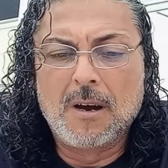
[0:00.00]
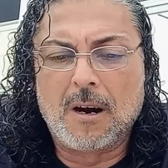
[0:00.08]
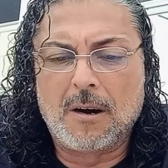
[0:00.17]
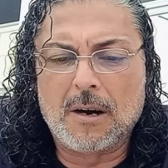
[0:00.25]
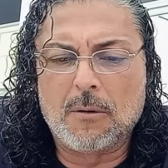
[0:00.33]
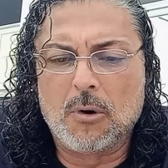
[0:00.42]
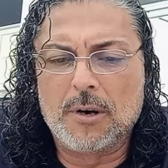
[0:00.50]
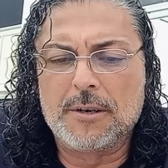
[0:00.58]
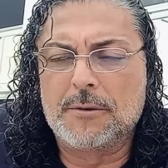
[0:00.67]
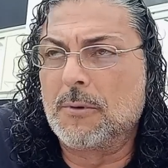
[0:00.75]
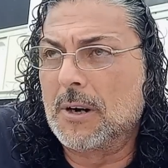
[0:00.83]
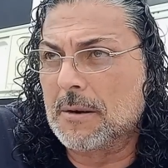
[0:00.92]
All right,
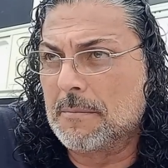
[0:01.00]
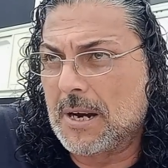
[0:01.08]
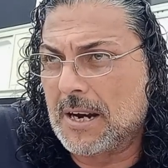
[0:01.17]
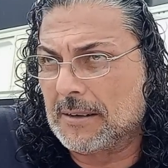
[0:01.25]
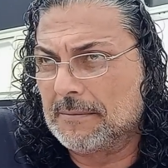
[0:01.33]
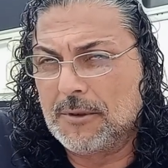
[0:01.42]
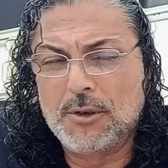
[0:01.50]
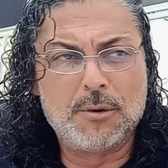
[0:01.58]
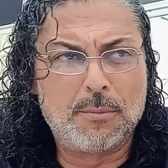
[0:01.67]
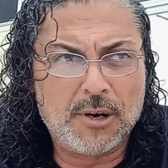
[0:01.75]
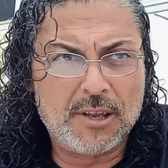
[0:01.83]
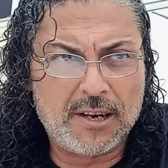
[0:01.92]
warriors, welcome back. Do your
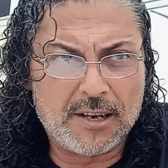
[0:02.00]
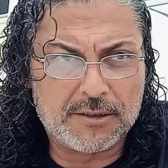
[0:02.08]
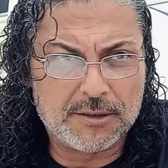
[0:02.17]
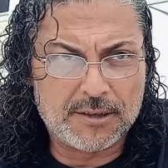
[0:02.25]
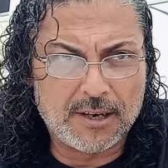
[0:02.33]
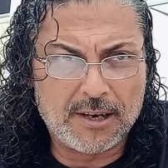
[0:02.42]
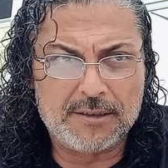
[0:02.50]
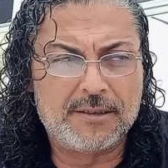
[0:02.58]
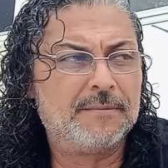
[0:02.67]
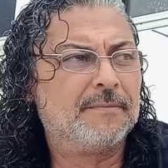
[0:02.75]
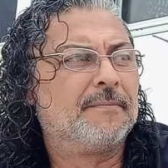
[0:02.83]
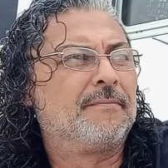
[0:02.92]
breathing exercise.
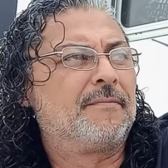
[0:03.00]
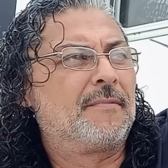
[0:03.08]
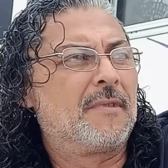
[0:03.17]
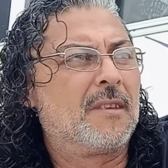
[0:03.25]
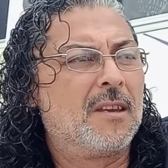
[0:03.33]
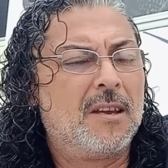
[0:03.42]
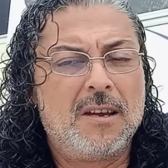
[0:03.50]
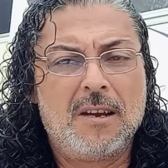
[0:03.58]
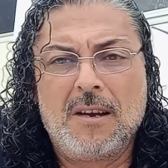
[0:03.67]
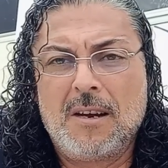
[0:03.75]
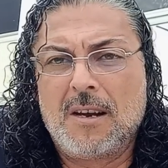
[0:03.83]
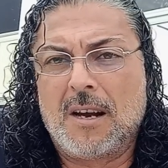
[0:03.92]

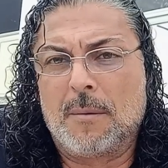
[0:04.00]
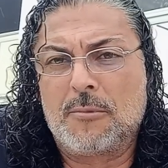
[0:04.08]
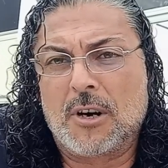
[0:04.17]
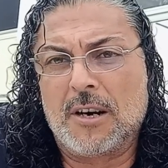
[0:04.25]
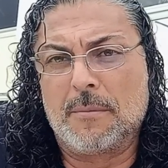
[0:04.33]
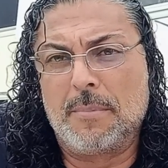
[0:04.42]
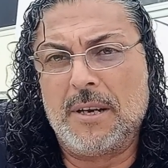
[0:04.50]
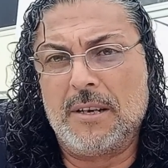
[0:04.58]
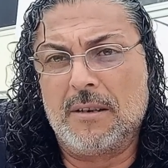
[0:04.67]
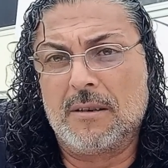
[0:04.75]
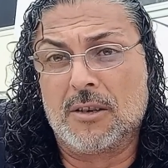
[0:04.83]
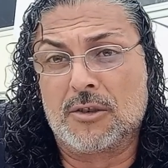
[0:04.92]
I'm trying to beat
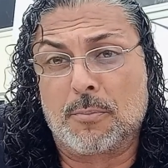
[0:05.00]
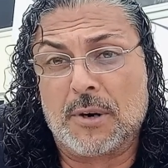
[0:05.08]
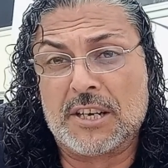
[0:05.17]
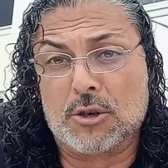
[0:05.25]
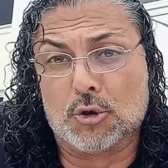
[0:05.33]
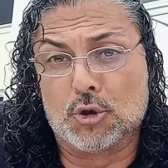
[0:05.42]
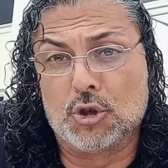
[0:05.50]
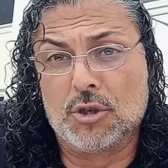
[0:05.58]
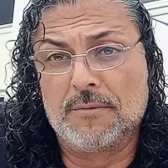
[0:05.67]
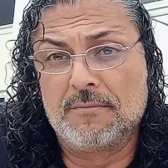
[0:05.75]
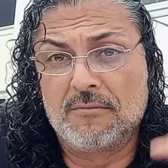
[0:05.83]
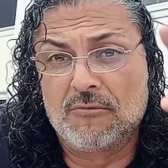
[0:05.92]
the
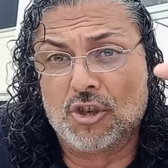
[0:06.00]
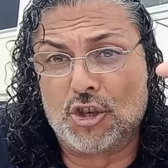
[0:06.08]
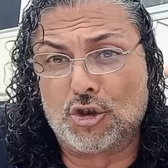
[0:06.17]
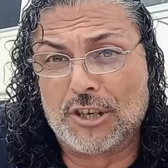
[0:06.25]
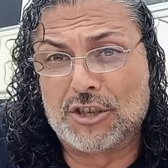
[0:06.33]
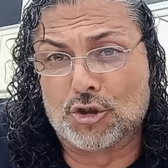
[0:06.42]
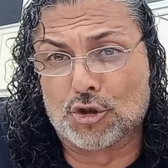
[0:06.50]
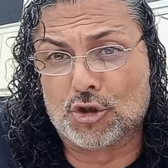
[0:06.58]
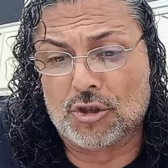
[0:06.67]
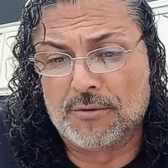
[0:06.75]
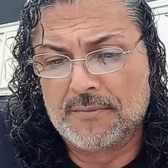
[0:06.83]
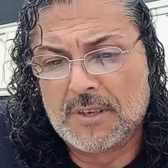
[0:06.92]
sprinkles, the
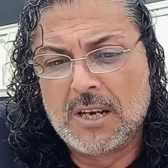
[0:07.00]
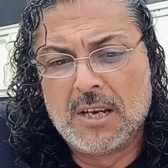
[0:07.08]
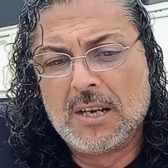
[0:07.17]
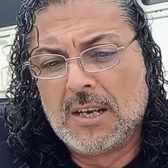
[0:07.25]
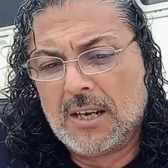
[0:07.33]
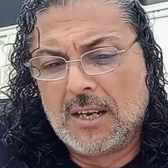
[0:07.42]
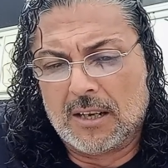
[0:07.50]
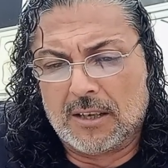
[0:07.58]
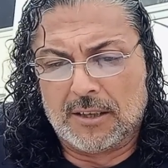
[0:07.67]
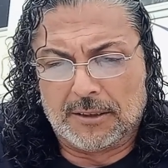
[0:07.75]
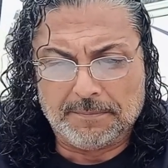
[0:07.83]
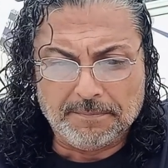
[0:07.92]
drizzles.
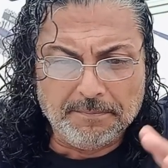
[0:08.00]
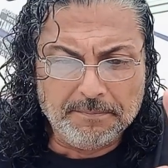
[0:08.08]
Look,